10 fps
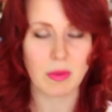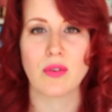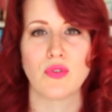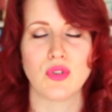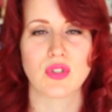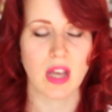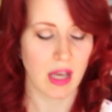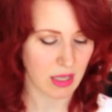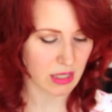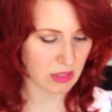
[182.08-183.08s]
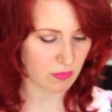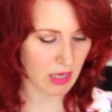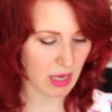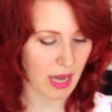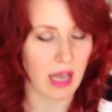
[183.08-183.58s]
big full skirt, it's a
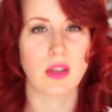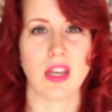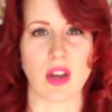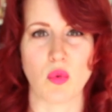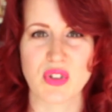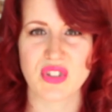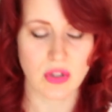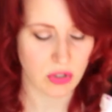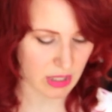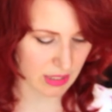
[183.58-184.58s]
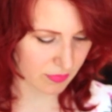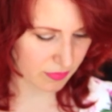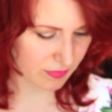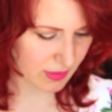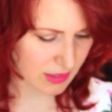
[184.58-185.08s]
V-neck, you know, what's not to
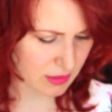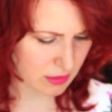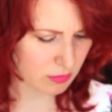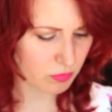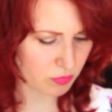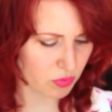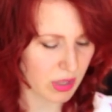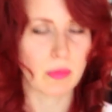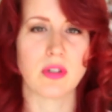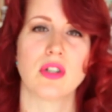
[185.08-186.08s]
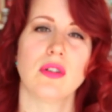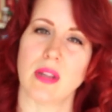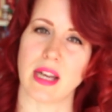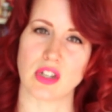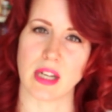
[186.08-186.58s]
love? That's really pretty
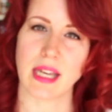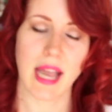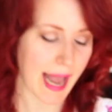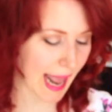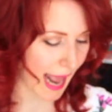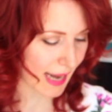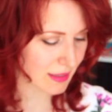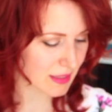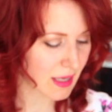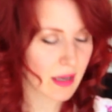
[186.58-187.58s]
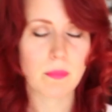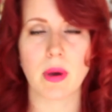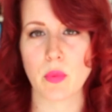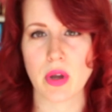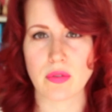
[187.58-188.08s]
cool actually, and
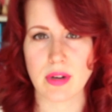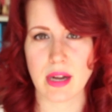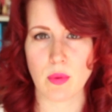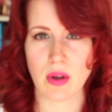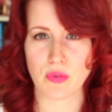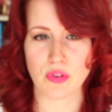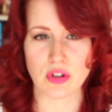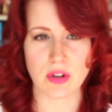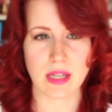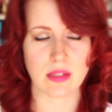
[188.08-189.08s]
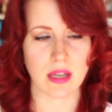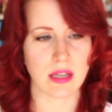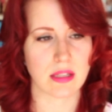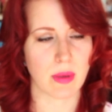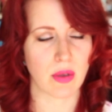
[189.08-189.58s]
might work really well for a dress that I
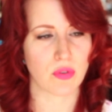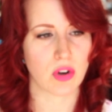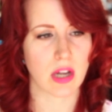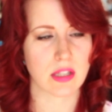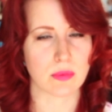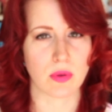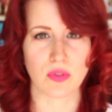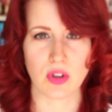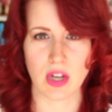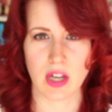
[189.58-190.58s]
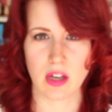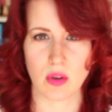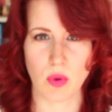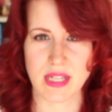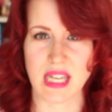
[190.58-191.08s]
need to make for a customer for her
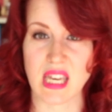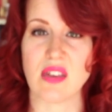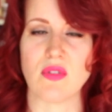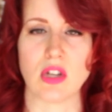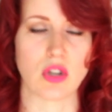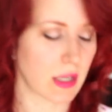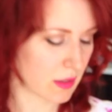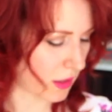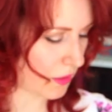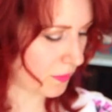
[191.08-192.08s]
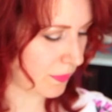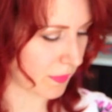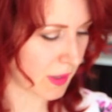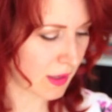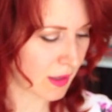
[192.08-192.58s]
wedding evening dress. So
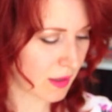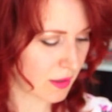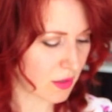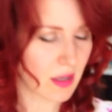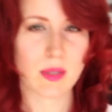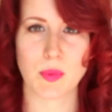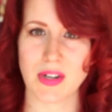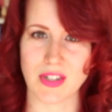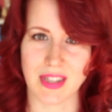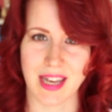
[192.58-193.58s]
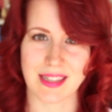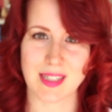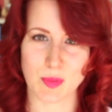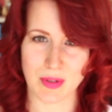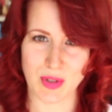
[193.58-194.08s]
good inspiration there. This
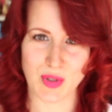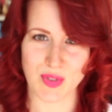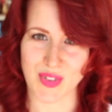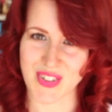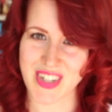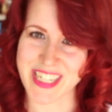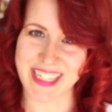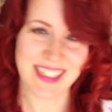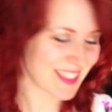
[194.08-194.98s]
has been useful already.